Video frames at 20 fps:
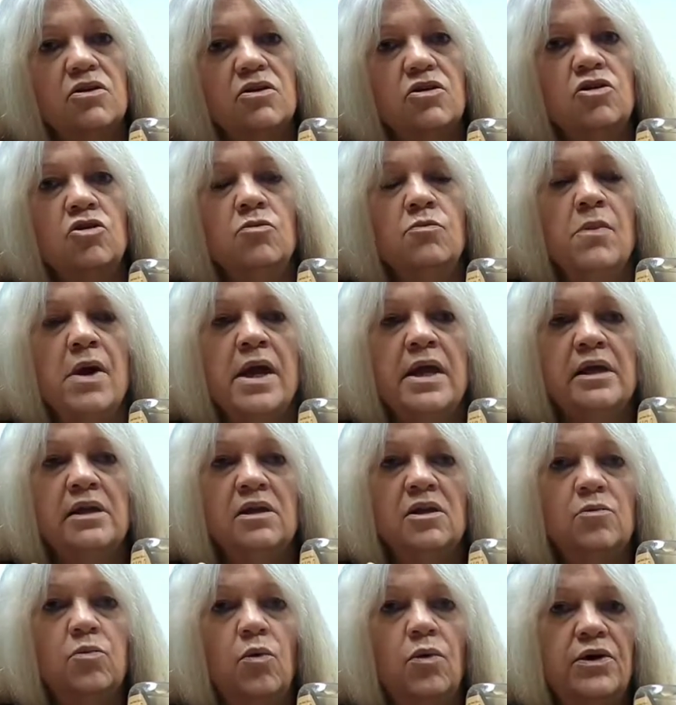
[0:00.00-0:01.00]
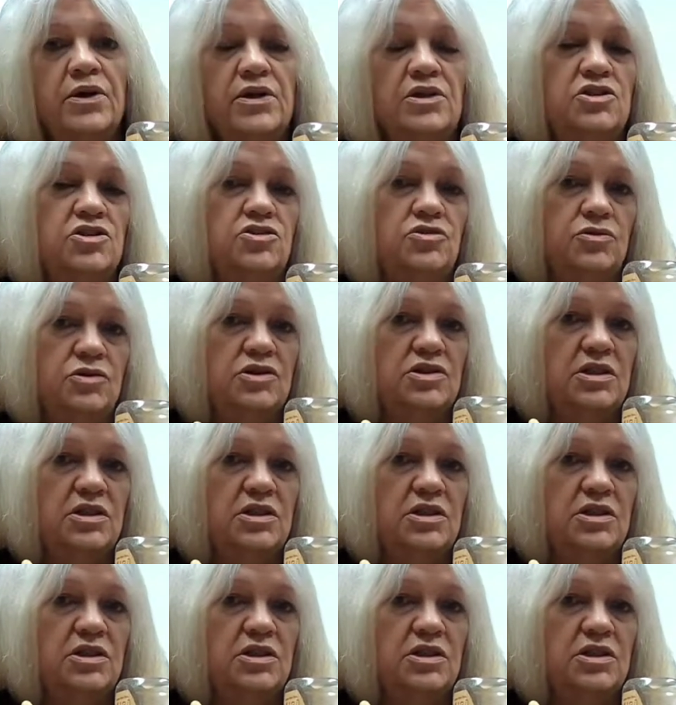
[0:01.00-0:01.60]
you may end up wanting to do a